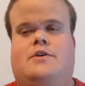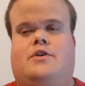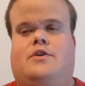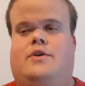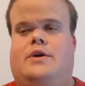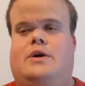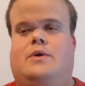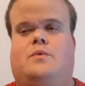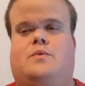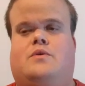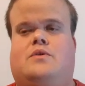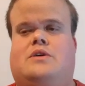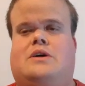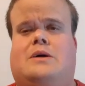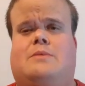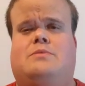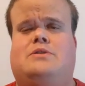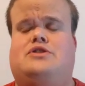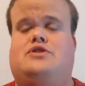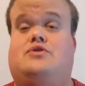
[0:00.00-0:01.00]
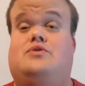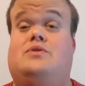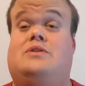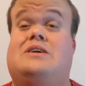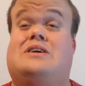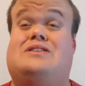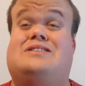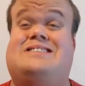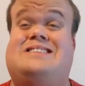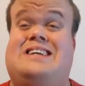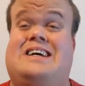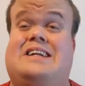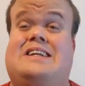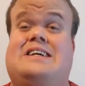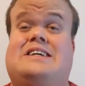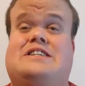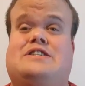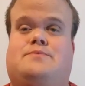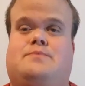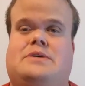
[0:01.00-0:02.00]
the Cricket World Cup, is truly
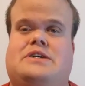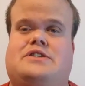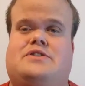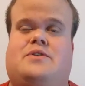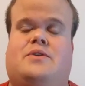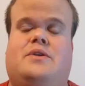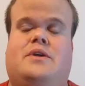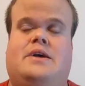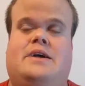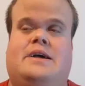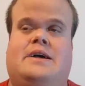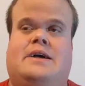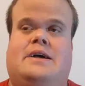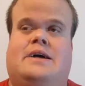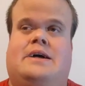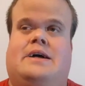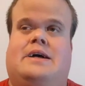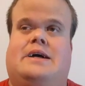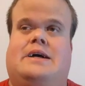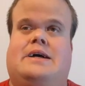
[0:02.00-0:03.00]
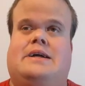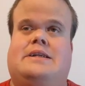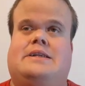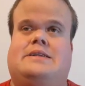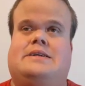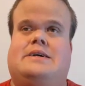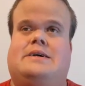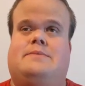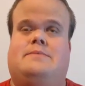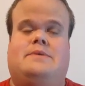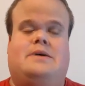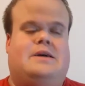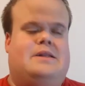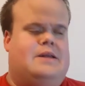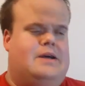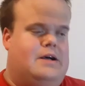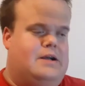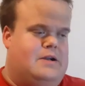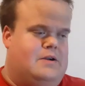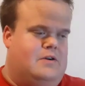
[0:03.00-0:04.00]
outstanding and special. And
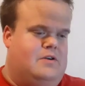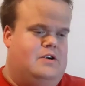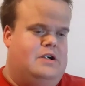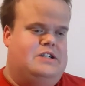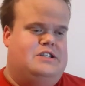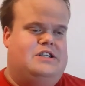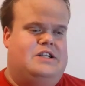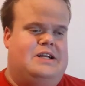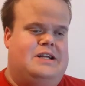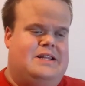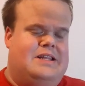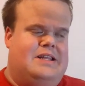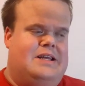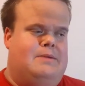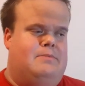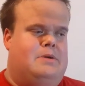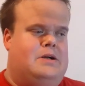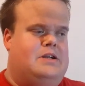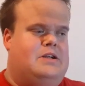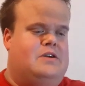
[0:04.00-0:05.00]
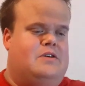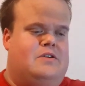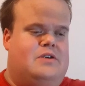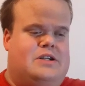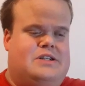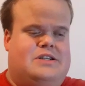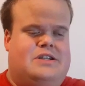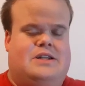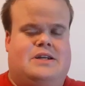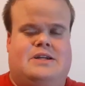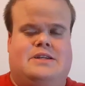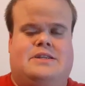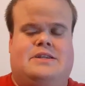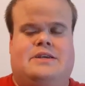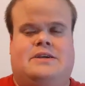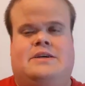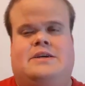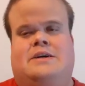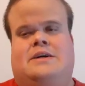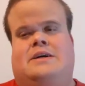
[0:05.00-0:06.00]
I congratulate them. I congratulate
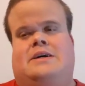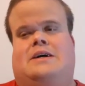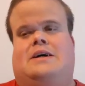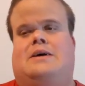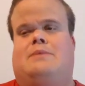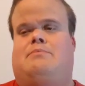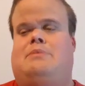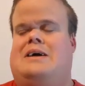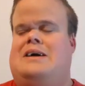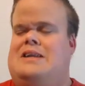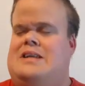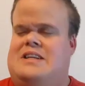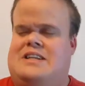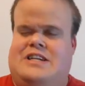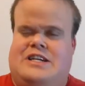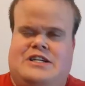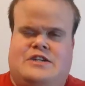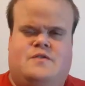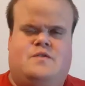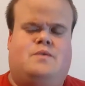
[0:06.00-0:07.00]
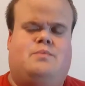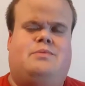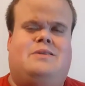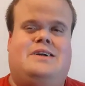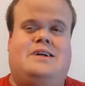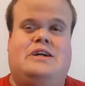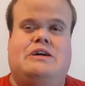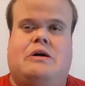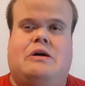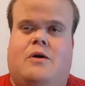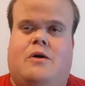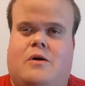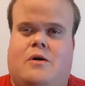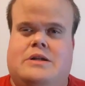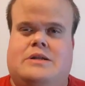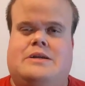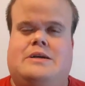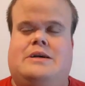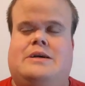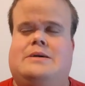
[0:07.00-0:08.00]
Bangladesh for playing hard.